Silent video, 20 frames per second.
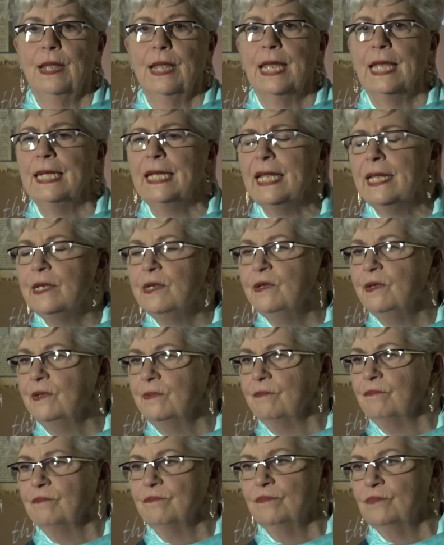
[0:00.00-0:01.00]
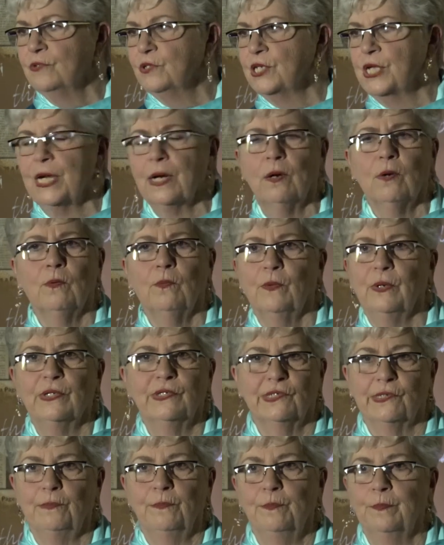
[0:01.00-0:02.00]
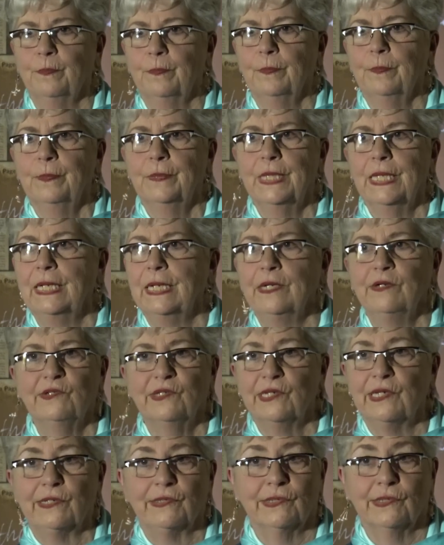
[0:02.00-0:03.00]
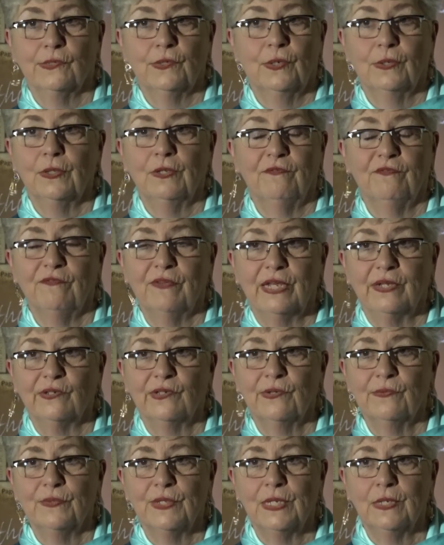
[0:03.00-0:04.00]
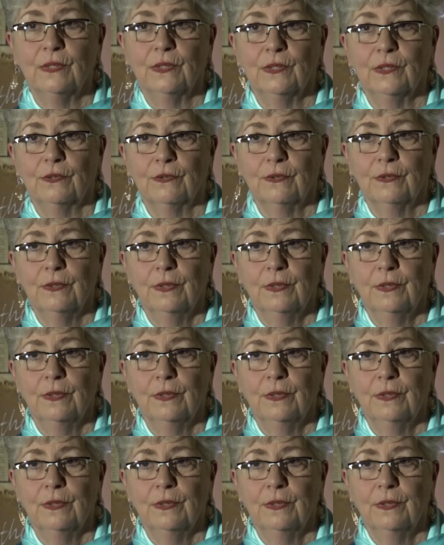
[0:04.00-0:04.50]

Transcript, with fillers: any terrorism that exists on the face of the earth.